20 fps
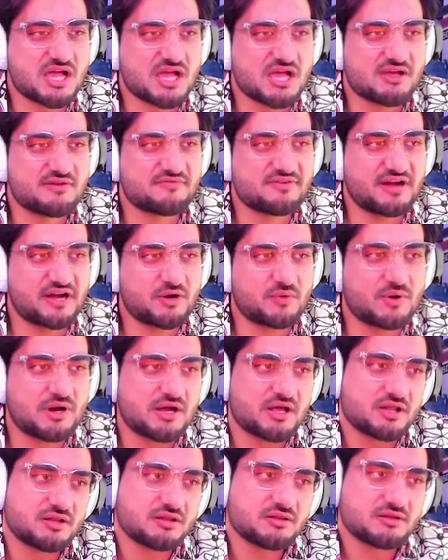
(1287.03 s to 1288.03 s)

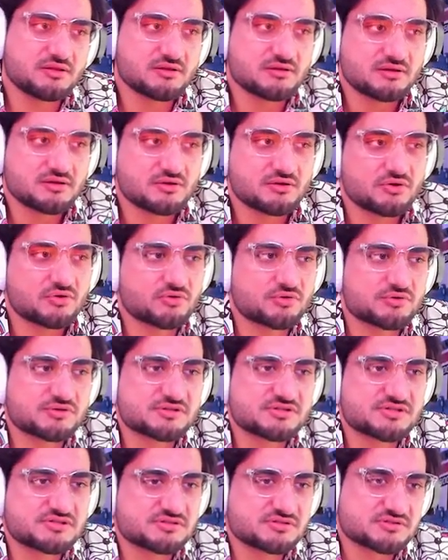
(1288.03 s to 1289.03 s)
Farewell,
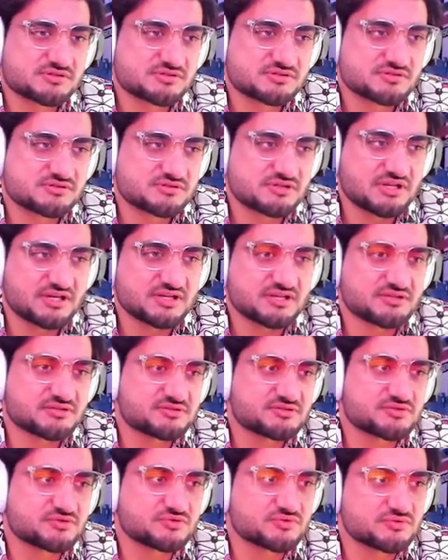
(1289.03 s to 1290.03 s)
horse knight
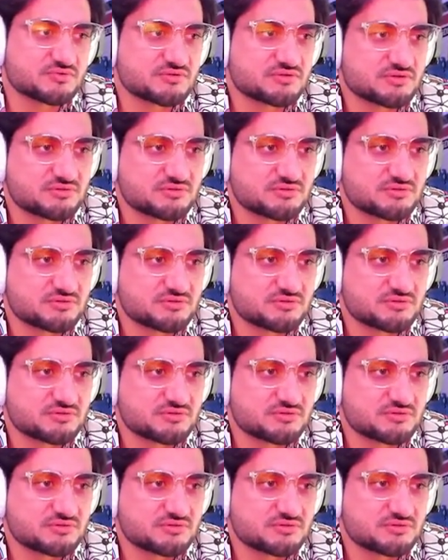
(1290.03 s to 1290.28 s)
dude.